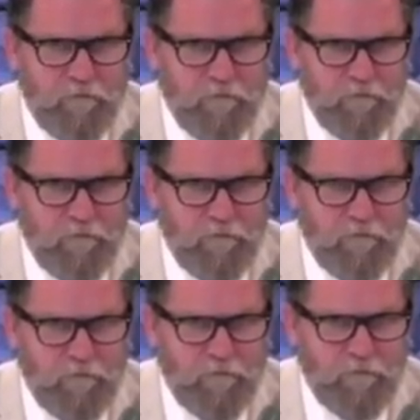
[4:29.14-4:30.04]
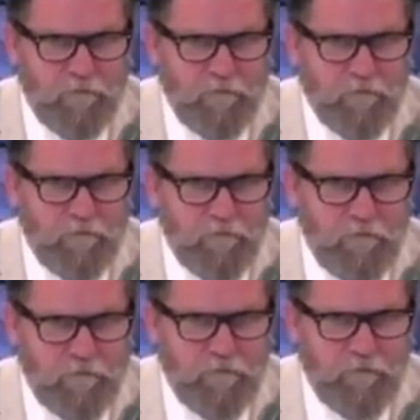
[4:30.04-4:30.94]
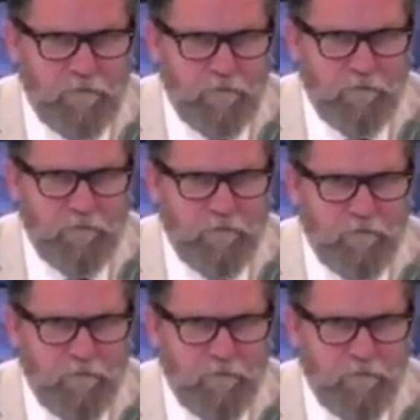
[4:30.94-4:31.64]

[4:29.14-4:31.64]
This person isn't speaking.